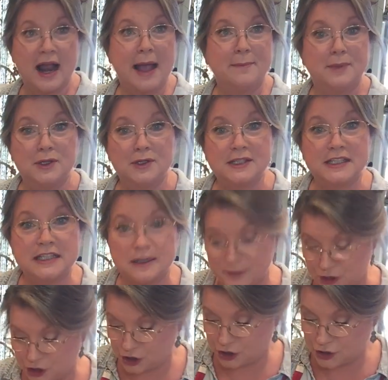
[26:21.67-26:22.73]
apples,
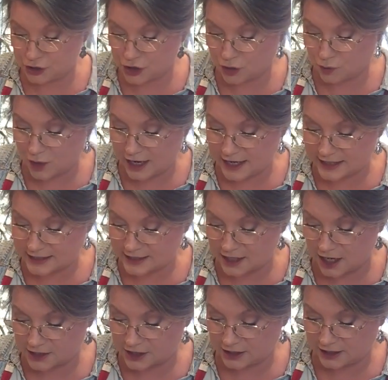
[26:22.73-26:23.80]
cinnamon, sugar, what is
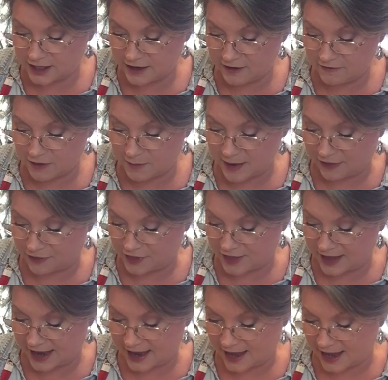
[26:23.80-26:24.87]
not to love about
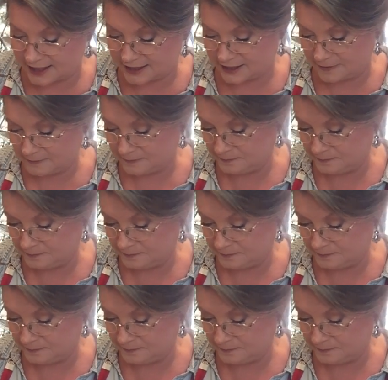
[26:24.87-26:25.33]
that?